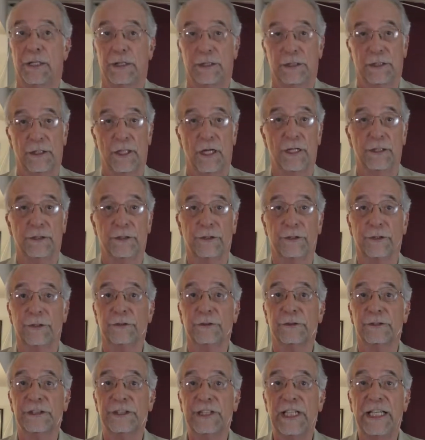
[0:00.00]
longer
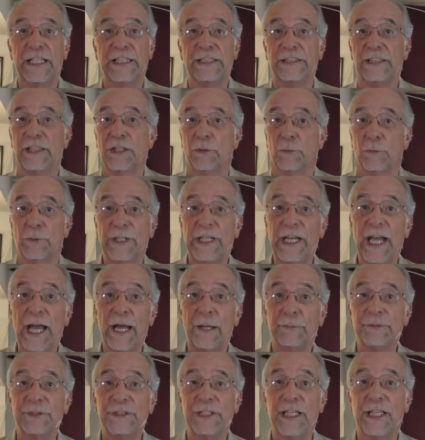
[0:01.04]
stays in a
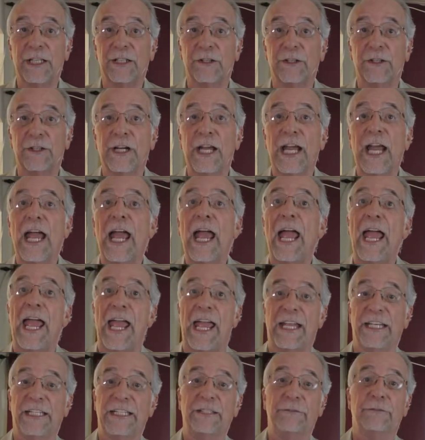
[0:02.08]
rehab center,
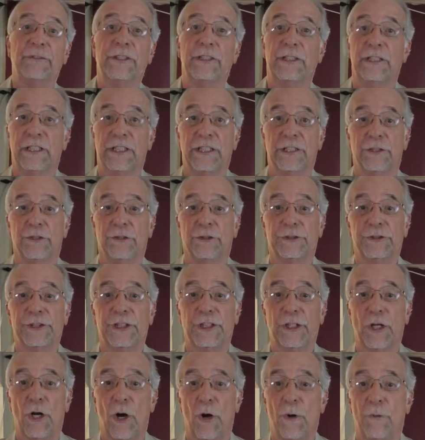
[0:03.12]
and even a nursing
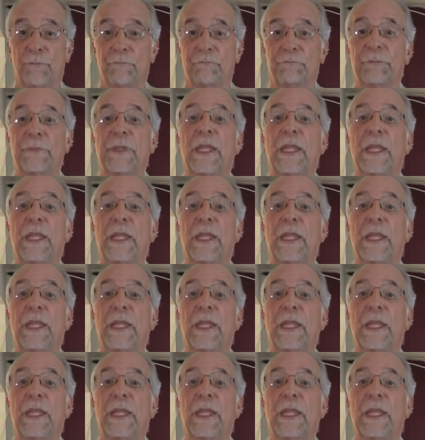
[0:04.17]
home.